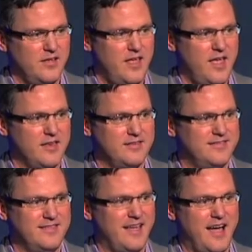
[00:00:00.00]
And
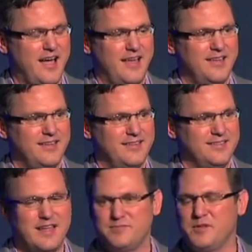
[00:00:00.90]

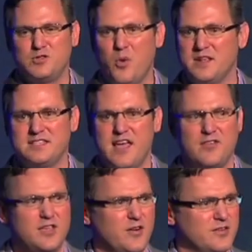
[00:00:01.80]
that's been
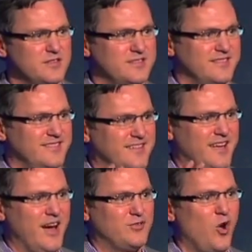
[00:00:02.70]
27 years,
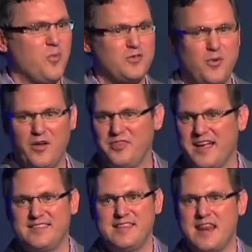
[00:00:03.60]
October 12th,
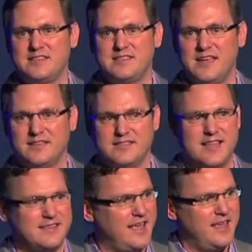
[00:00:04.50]
1986,
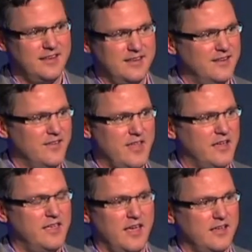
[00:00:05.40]
that date of that
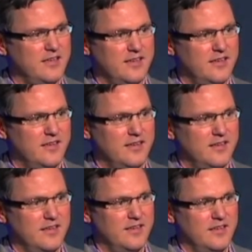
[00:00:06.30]
kick.
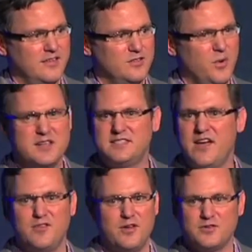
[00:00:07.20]

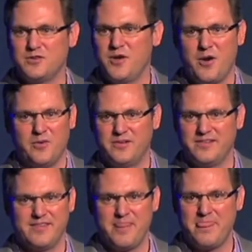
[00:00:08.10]
27 years ago.
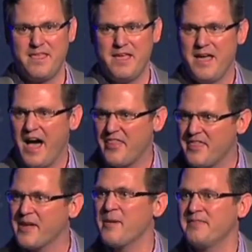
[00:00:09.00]
I
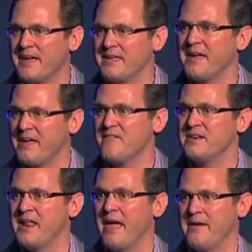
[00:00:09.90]
think about that kick every
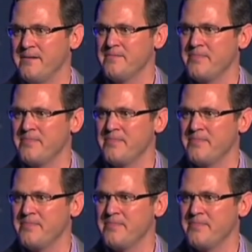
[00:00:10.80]
day.